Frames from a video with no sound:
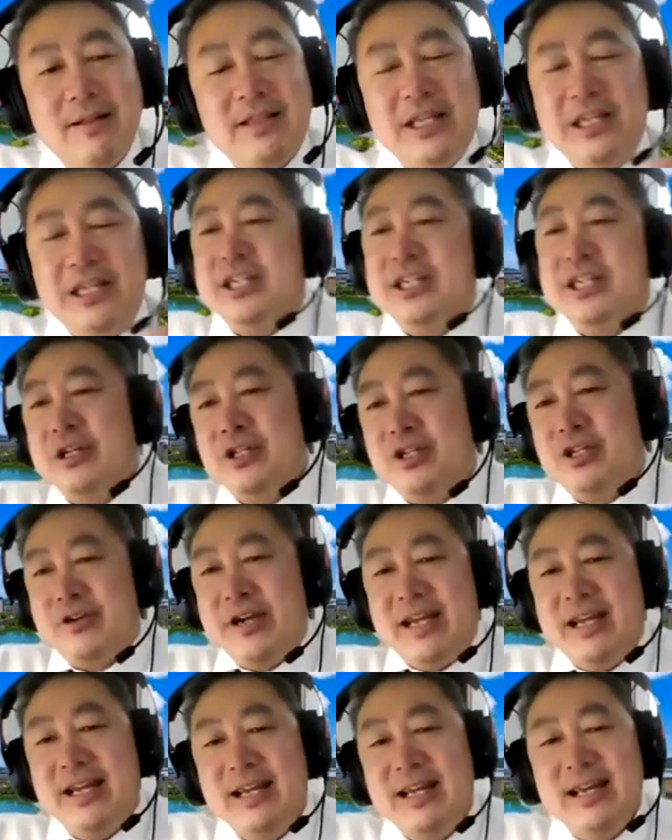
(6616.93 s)
decision
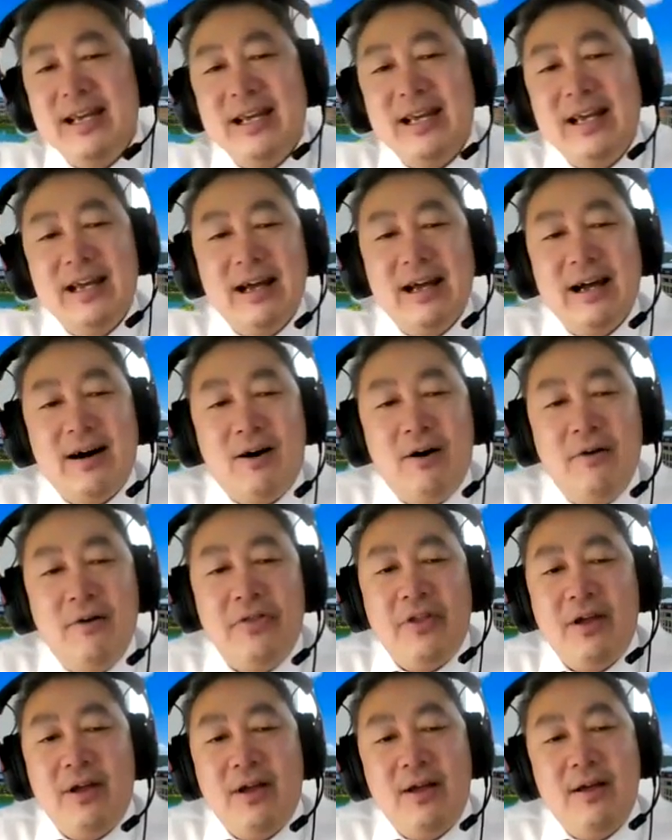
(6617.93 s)
tree. On
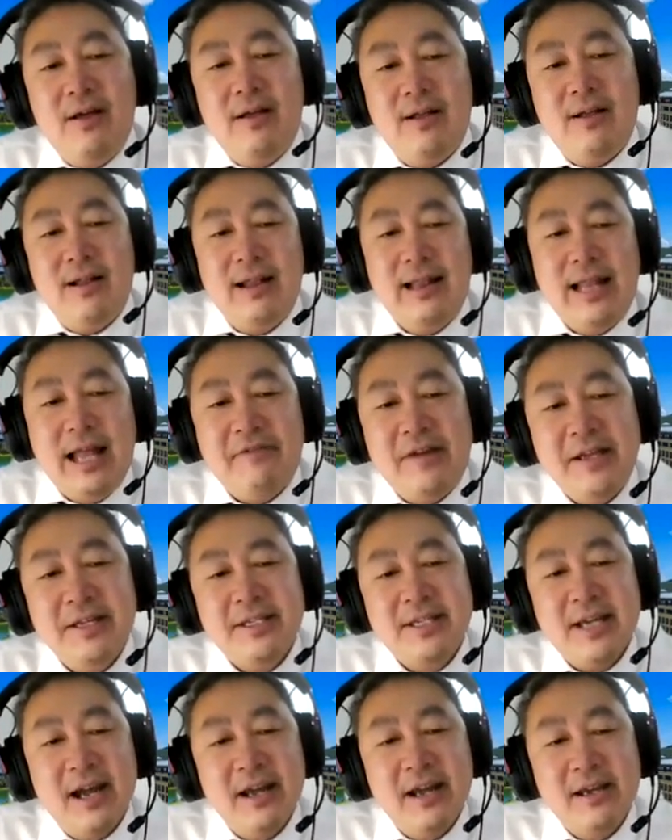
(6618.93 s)
the
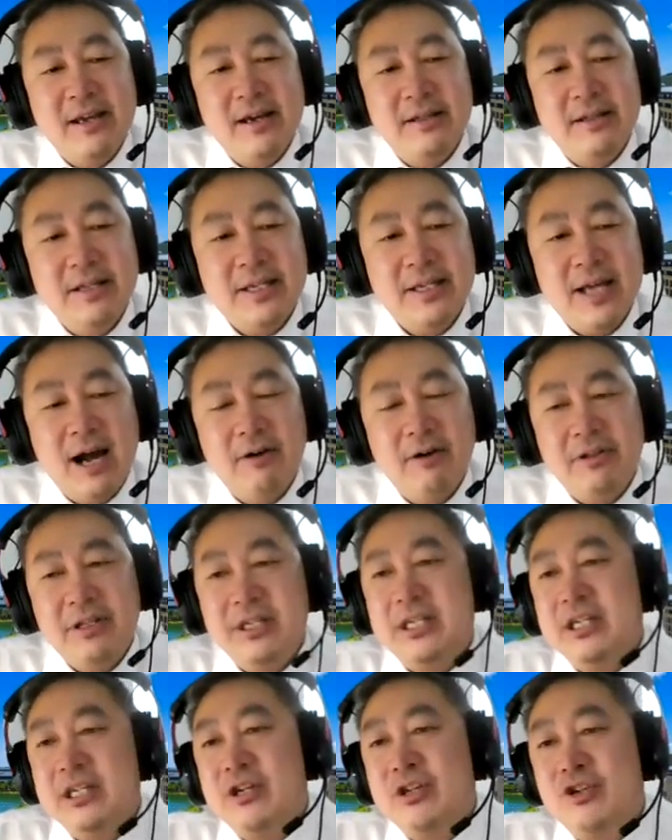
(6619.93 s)
left-hand side here, this is how
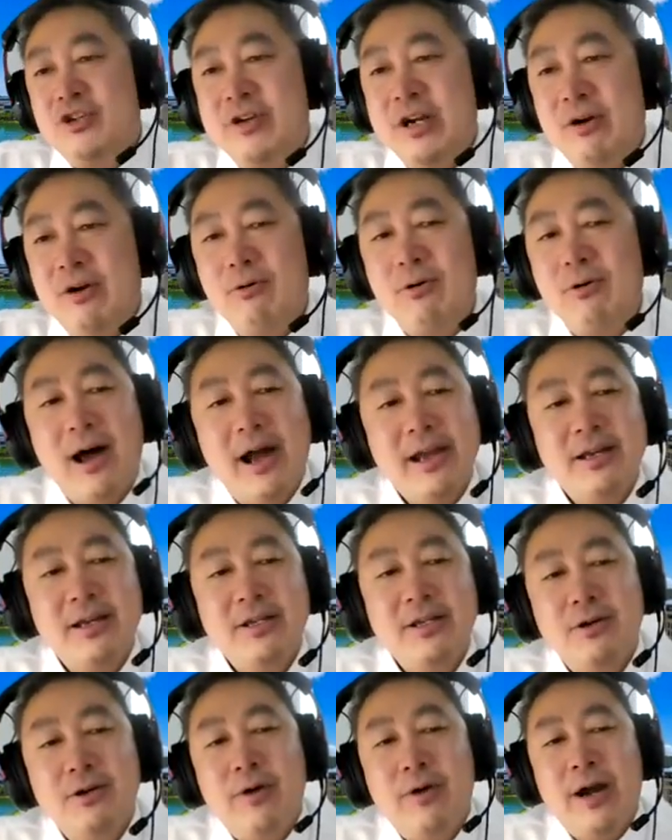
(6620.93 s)
decision tree look like.
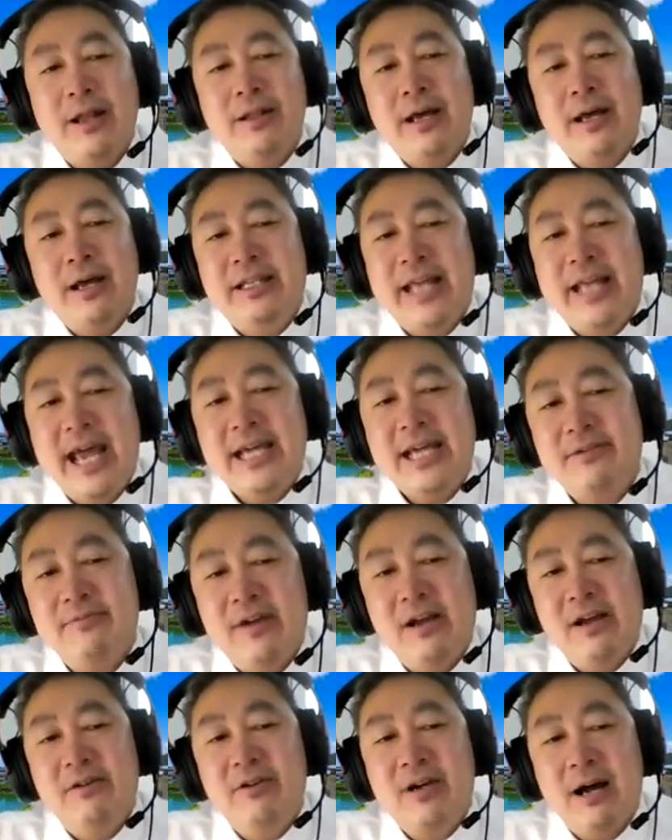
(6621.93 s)
So when a test
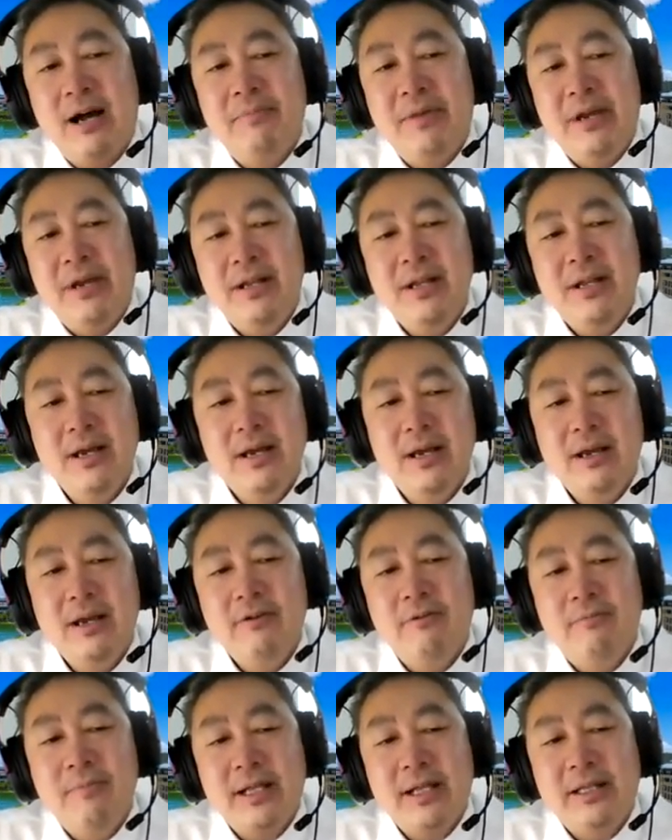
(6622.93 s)
value come in,
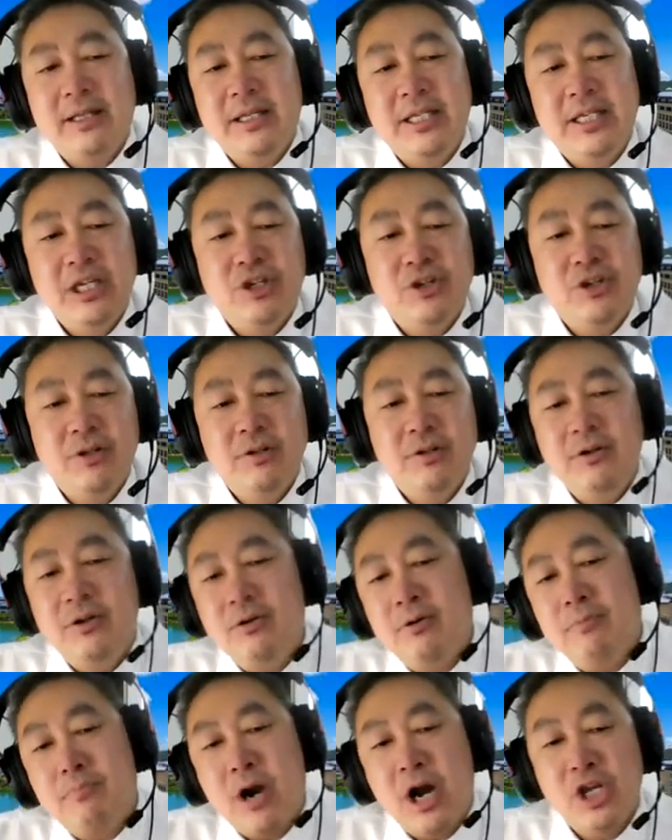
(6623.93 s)
you make a decision,
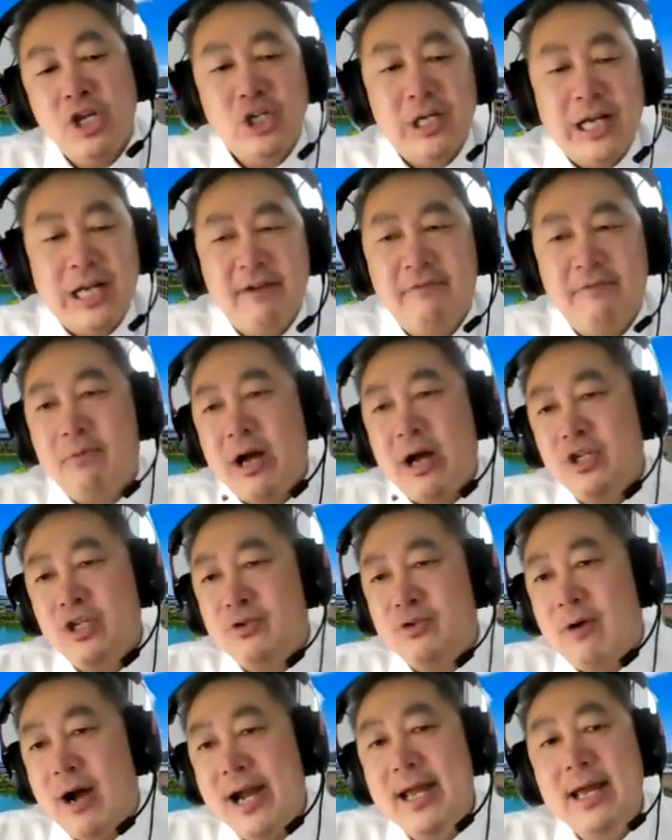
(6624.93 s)
branch left,
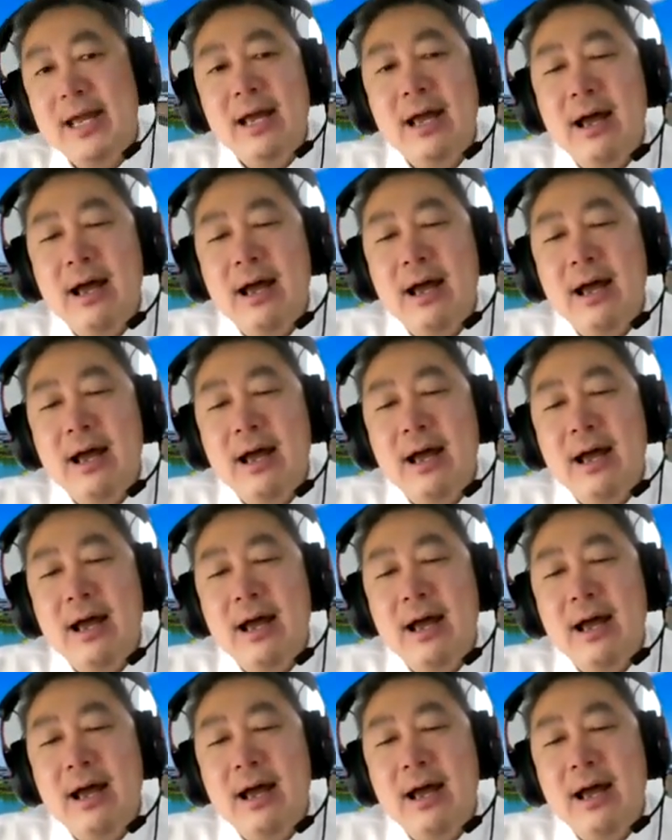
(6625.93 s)
branch right.